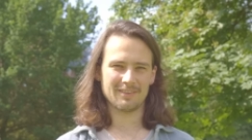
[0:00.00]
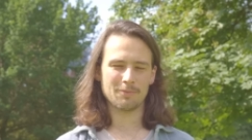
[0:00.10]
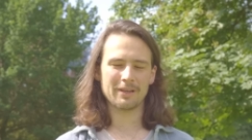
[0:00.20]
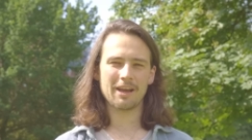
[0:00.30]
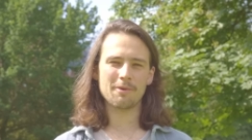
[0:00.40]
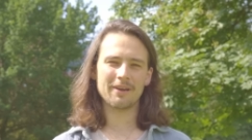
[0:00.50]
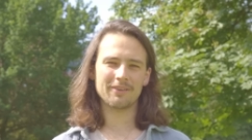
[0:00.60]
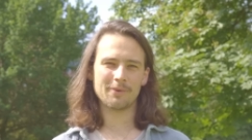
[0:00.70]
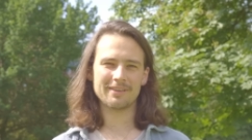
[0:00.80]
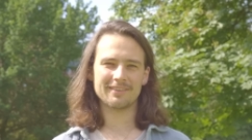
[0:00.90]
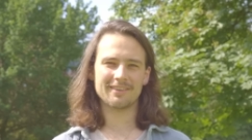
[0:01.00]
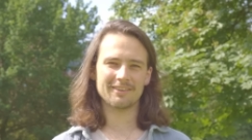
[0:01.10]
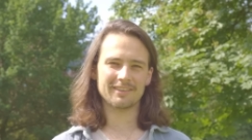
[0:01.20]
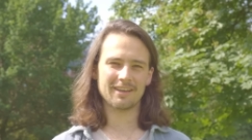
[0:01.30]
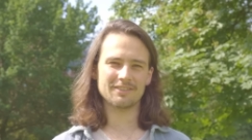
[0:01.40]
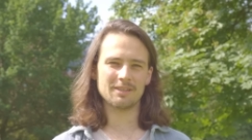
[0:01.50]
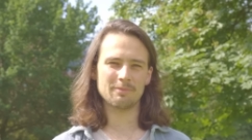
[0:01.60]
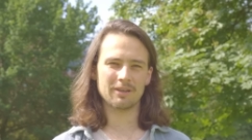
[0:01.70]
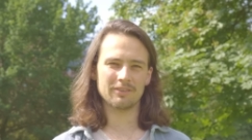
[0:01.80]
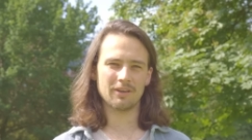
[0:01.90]
We care about the West Antarctic ice sheet
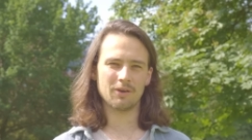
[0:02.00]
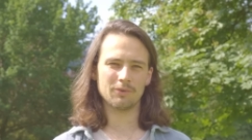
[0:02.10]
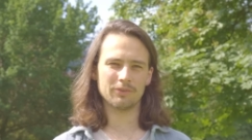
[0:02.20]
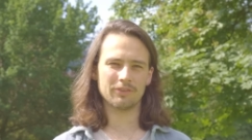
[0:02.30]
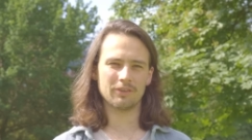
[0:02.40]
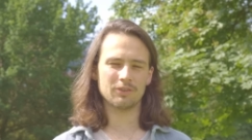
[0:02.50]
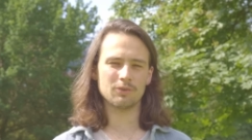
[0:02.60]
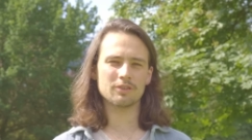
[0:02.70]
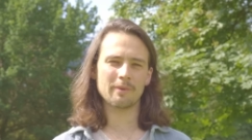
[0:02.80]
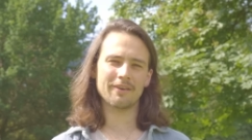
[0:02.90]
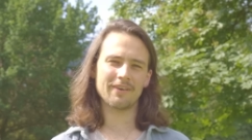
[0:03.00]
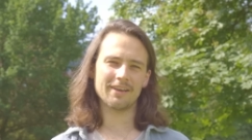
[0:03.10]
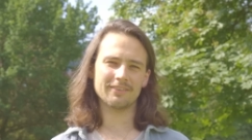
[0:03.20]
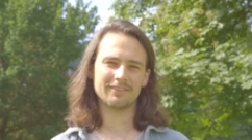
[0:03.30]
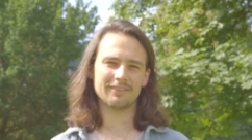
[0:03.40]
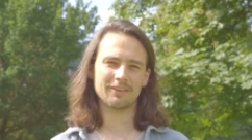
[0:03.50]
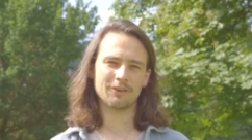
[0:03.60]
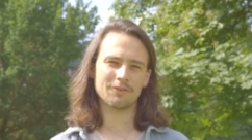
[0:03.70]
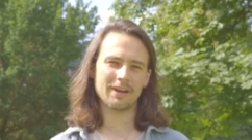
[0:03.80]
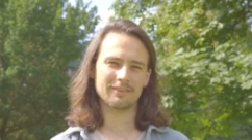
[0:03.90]
because it holds a huge amount of ice that
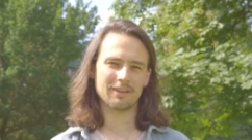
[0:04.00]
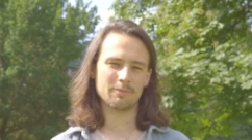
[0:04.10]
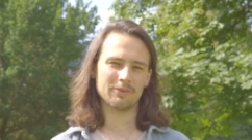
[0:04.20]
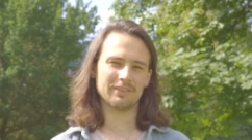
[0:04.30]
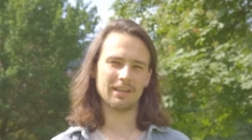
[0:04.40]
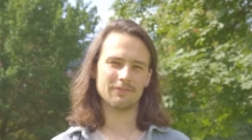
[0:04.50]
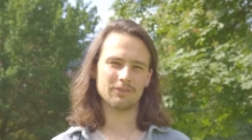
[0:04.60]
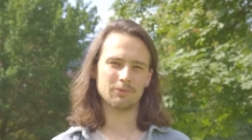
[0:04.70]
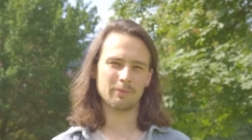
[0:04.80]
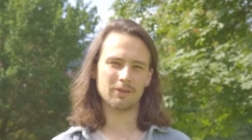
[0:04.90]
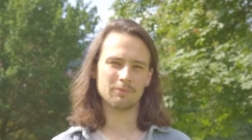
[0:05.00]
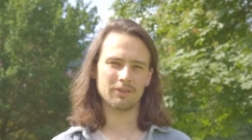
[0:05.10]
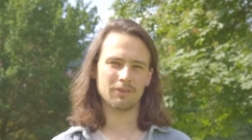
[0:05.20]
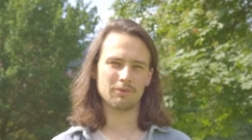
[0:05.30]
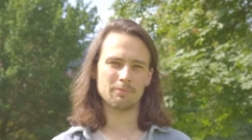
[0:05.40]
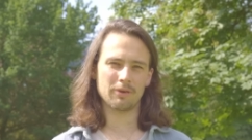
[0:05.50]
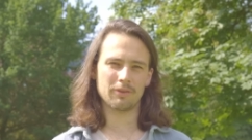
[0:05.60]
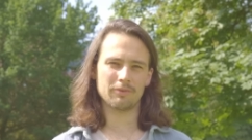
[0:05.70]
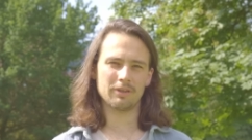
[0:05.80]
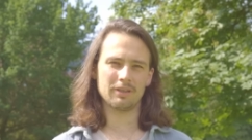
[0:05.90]
could raise global sea levels by up to three
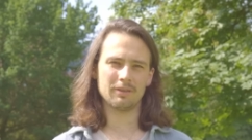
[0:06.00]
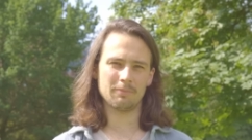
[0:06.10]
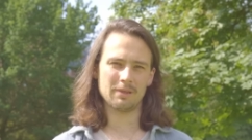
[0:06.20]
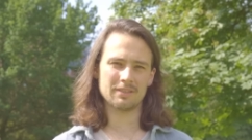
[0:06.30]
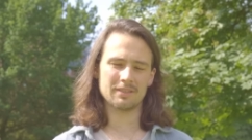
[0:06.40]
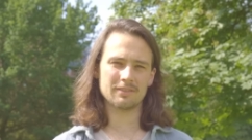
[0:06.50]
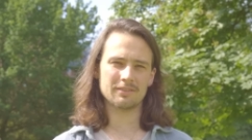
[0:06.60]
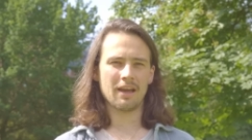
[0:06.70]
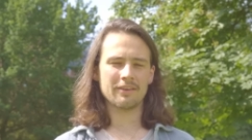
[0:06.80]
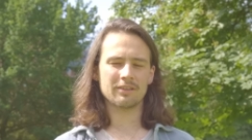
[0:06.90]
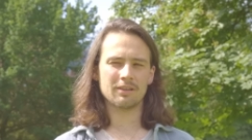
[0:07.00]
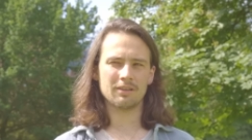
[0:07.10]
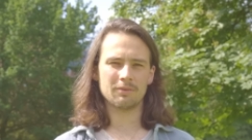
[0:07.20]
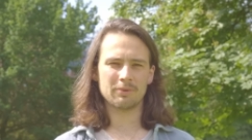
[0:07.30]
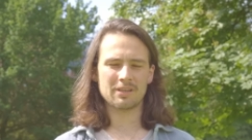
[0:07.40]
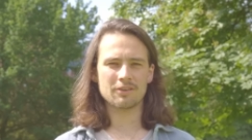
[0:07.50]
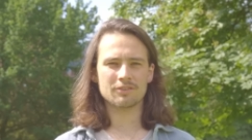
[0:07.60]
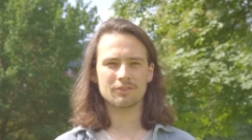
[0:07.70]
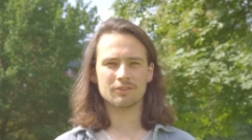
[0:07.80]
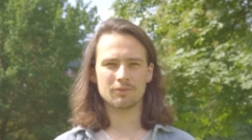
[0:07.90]
point three metres. It has the
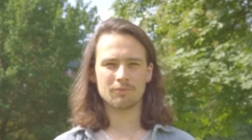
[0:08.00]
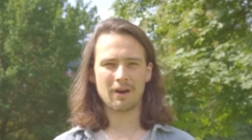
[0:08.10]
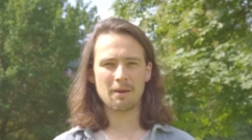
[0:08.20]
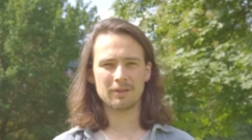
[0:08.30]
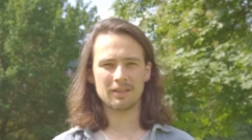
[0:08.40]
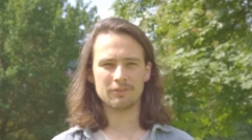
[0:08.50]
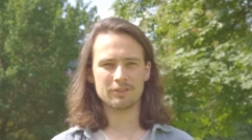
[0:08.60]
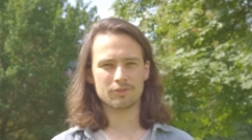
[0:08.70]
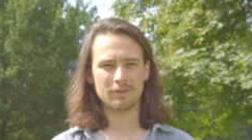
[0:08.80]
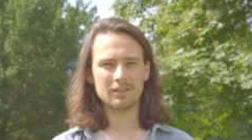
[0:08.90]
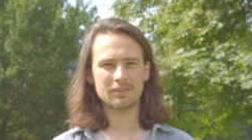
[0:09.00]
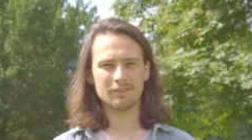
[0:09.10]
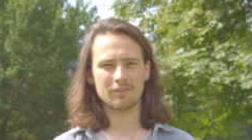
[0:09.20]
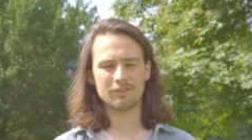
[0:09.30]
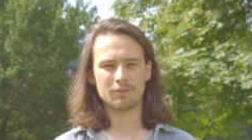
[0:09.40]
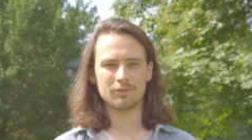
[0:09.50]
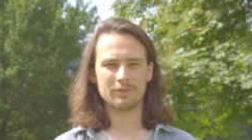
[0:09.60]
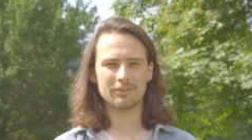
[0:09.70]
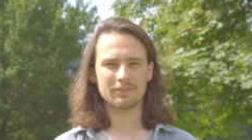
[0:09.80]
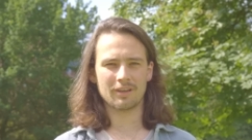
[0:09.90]
potential to rapidly retreat due to
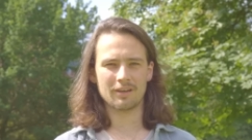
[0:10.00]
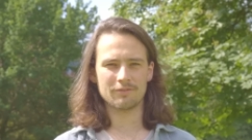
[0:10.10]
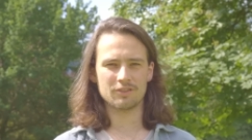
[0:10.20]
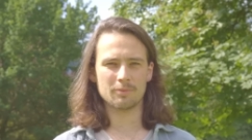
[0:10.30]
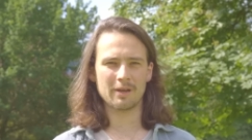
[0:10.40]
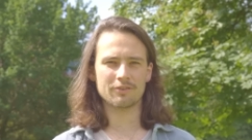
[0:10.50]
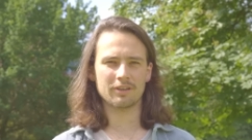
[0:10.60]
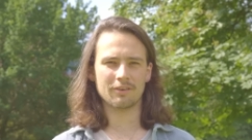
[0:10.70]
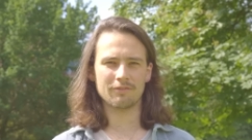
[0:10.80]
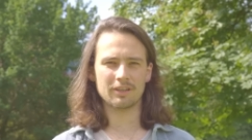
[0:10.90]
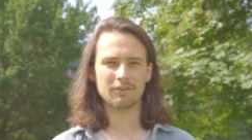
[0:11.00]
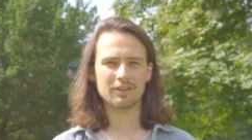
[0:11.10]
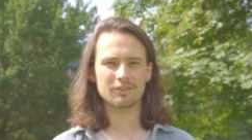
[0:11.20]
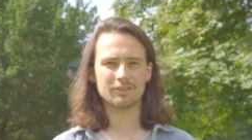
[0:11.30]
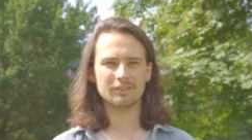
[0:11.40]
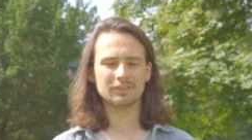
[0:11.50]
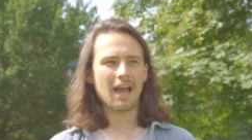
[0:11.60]
its kind of geometric configuration,